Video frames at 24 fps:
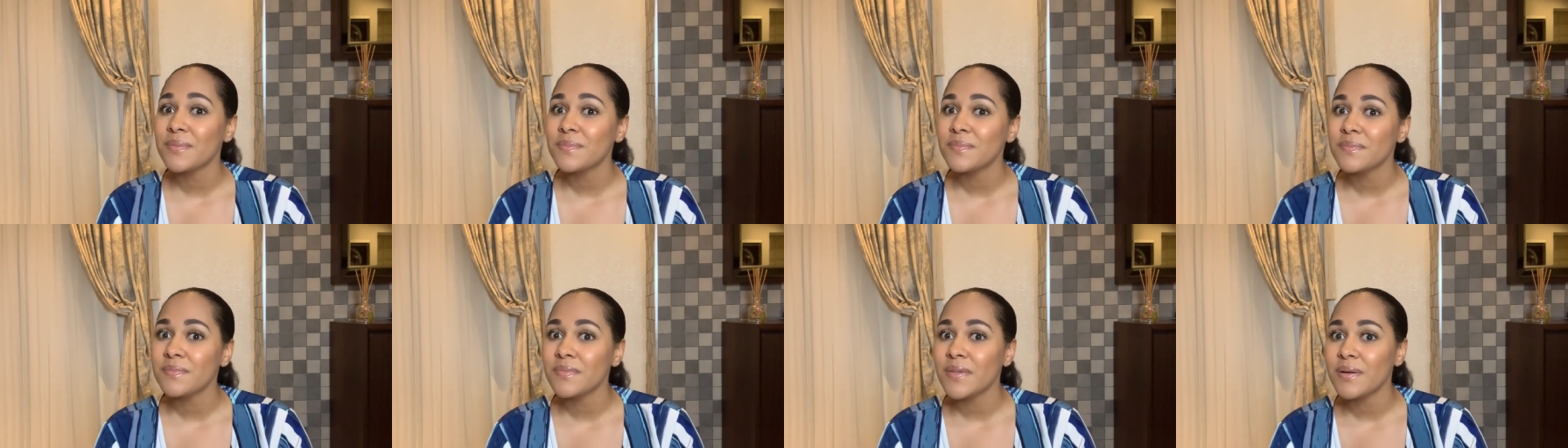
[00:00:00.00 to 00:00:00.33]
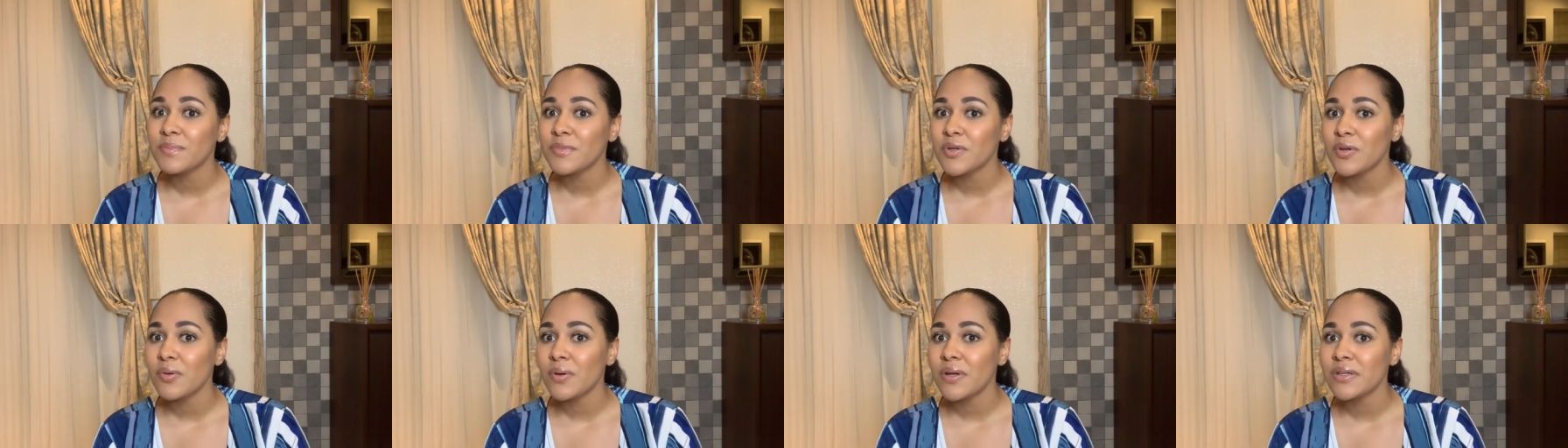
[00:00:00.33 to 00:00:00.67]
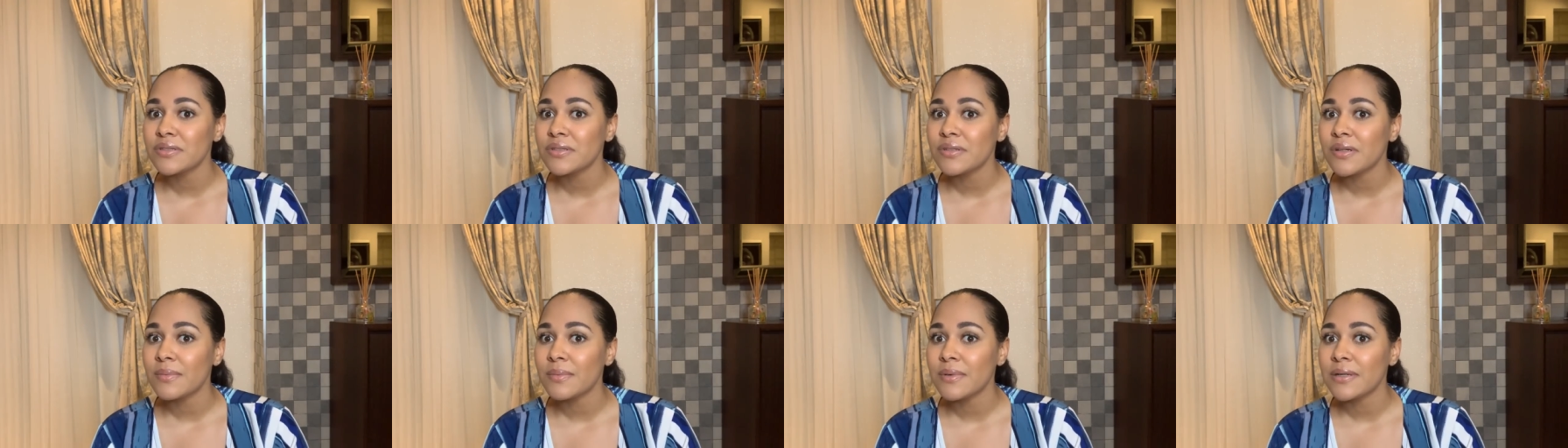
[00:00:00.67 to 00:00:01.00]
mm, I'm not quite
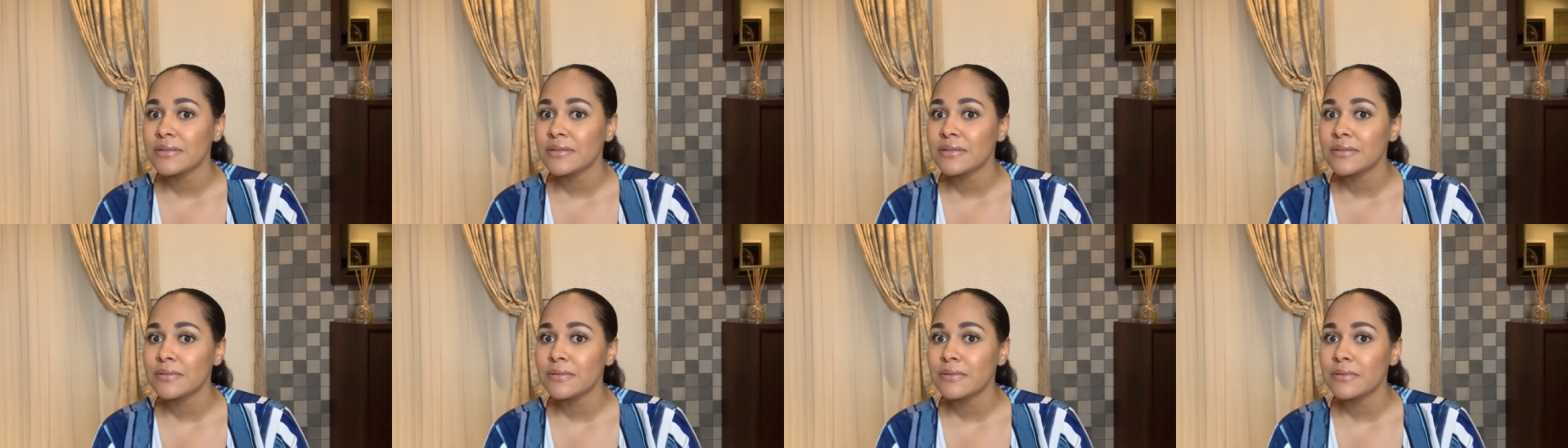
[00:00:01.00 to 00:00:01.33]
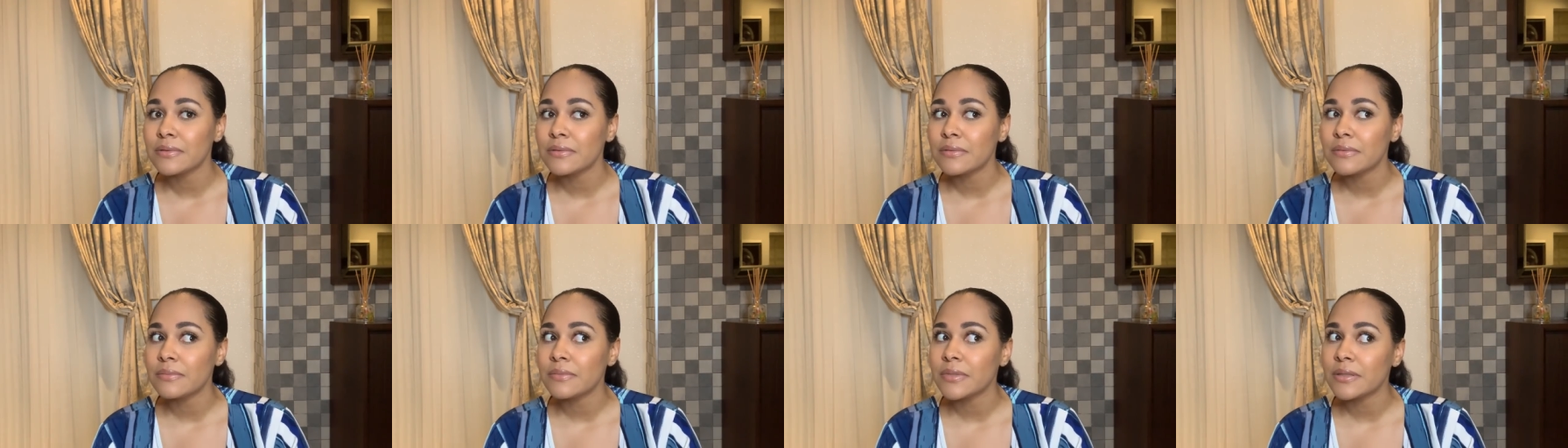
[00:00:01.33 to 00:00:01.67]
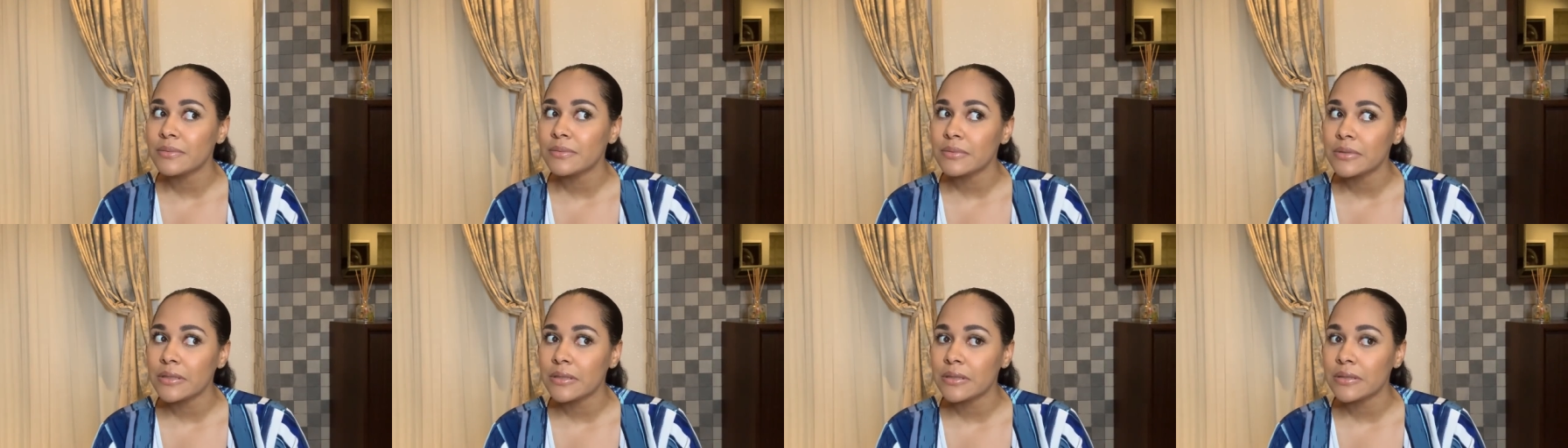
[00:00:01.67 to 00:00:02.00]
sure about this one or
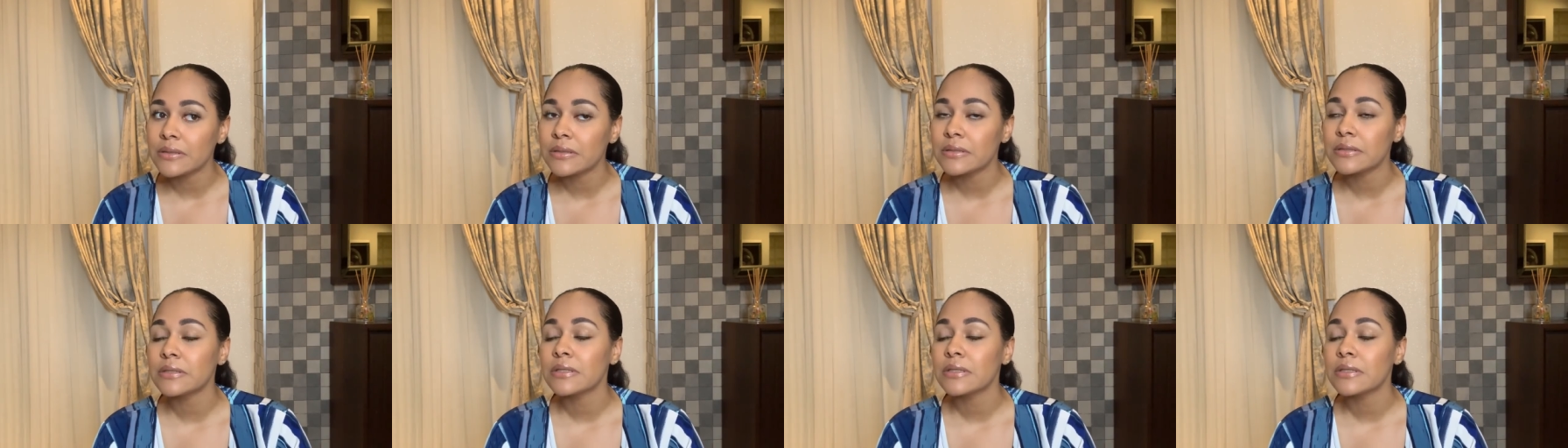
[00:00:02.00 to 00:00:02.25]
maybe not